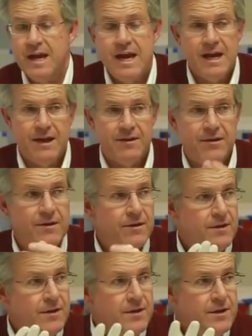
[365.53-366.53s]
the hand.
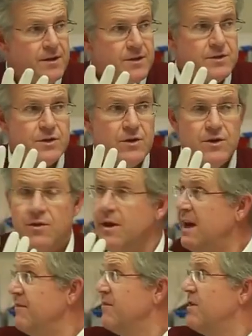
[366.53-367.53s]
So you
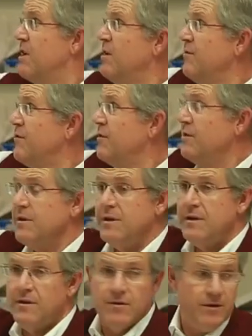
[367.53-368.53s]
have comfort
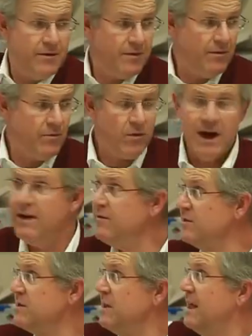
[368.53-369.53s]

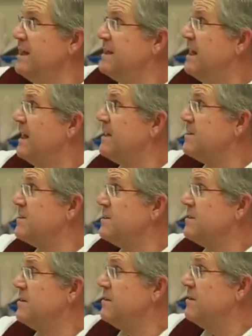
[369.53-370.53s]
rivals latex,
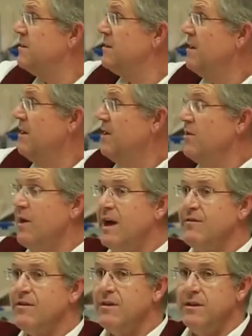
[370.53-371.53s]
you
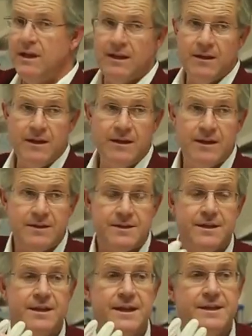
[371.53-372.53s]
have
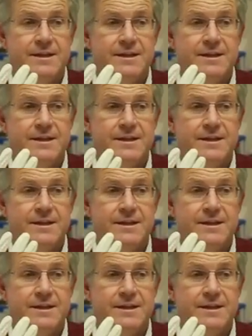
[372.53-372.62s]
cleanliness that